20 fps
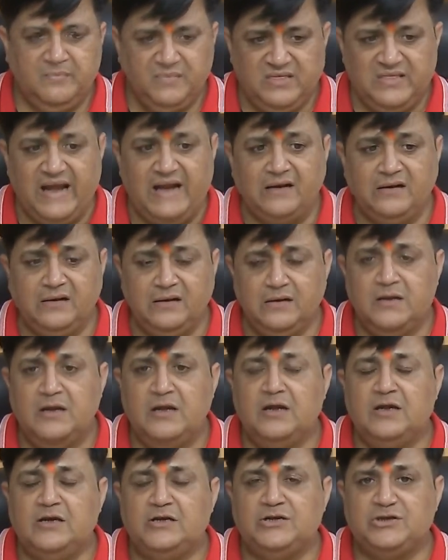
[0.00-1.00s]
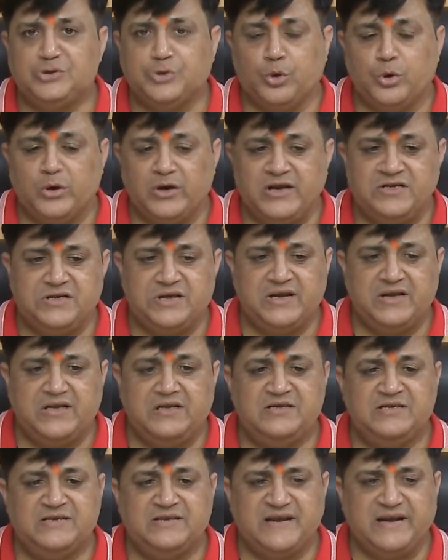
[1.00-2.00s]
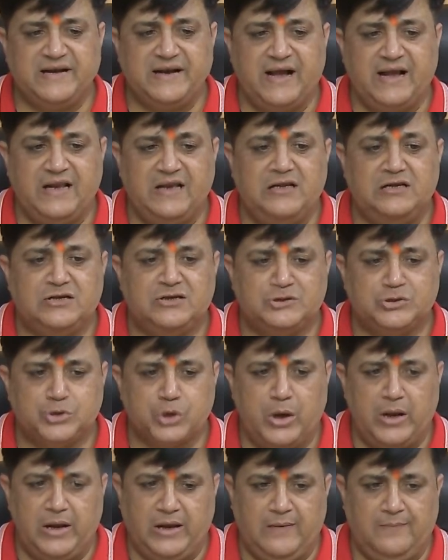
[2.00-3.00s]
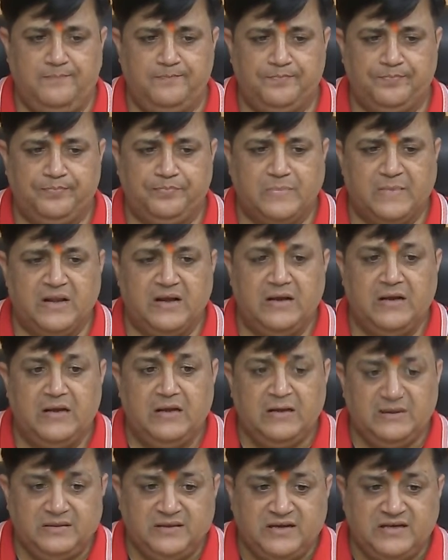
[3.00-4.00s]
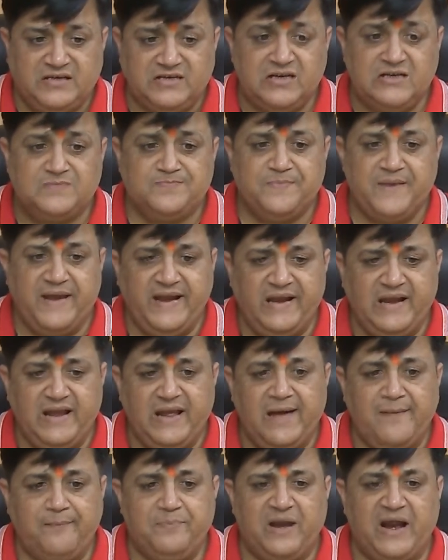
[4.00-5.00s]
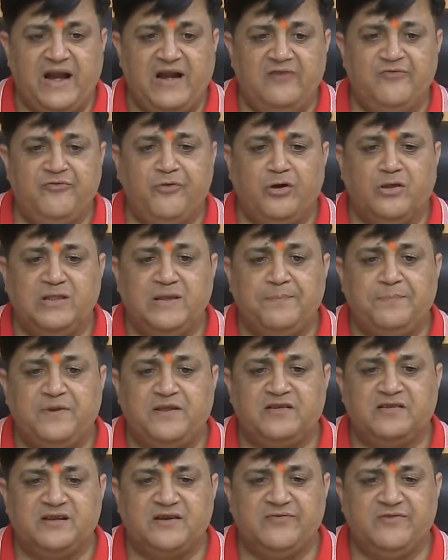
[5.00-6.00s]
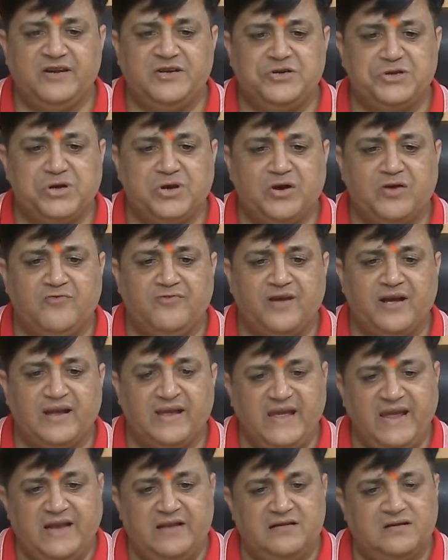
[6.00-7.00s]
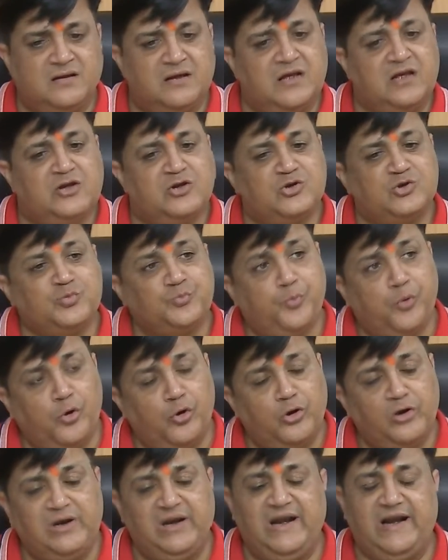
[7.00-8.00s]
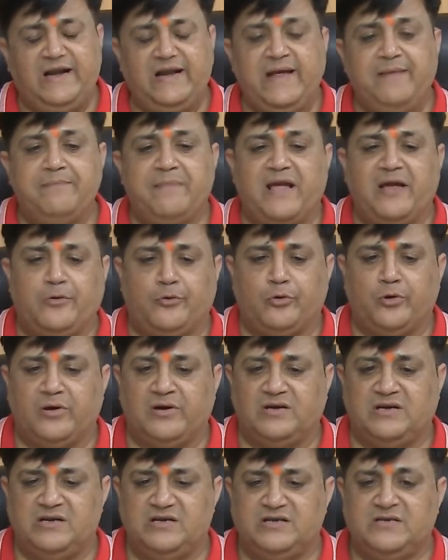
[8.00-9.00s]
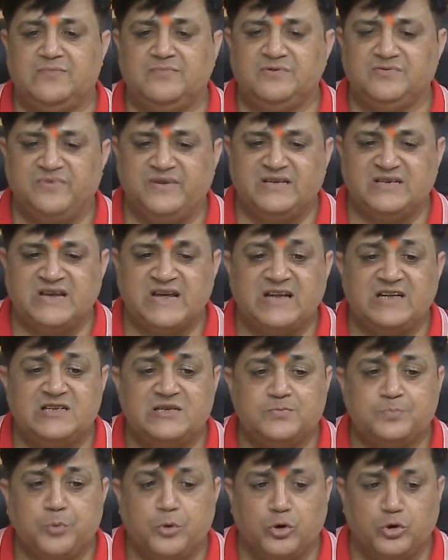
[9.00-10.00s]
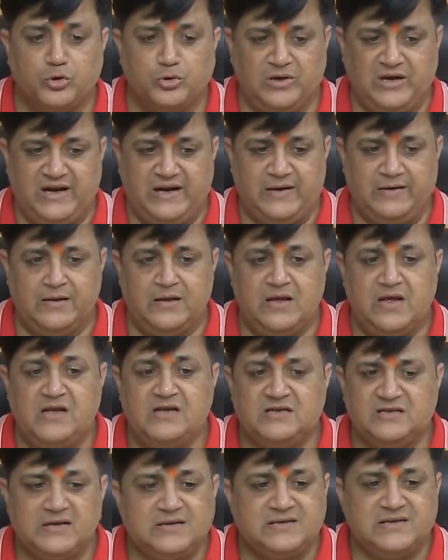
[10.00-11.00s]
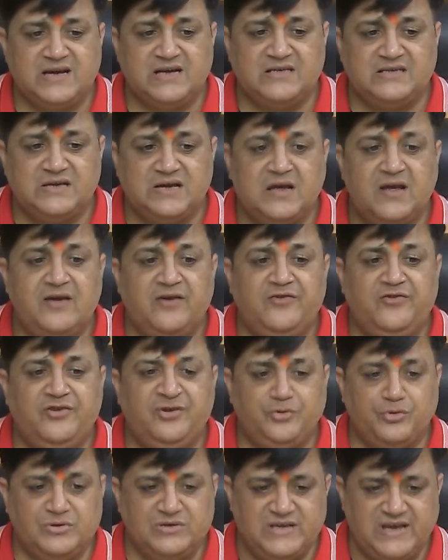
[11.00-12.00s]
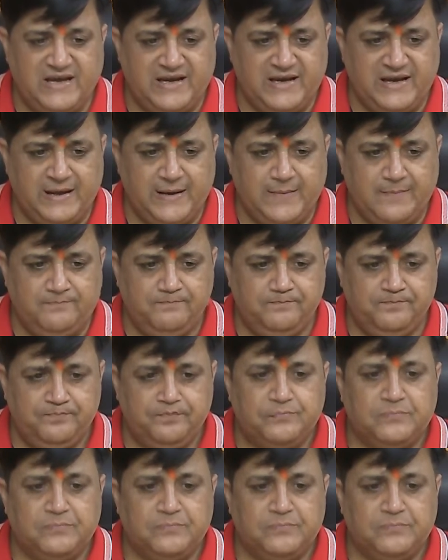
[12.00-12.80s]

Then storage in sterile soil. This is mainly applied for the preservation of, again, sporulating microorganisms which can sporulate, such as fusarium,